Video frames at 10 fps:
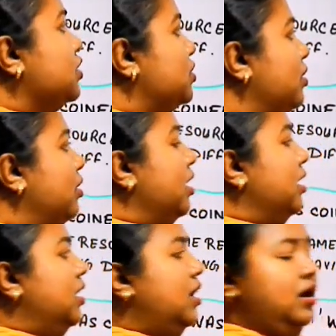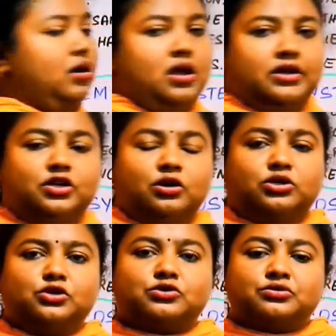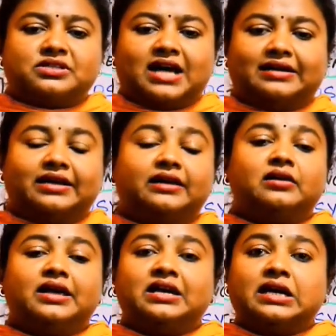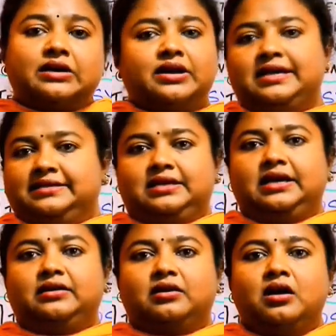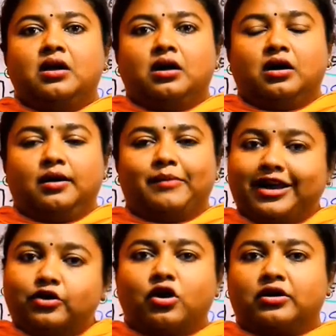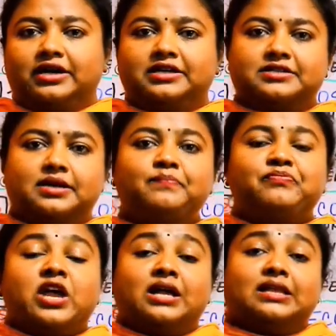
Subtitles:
So due to sudden increase in microorganism,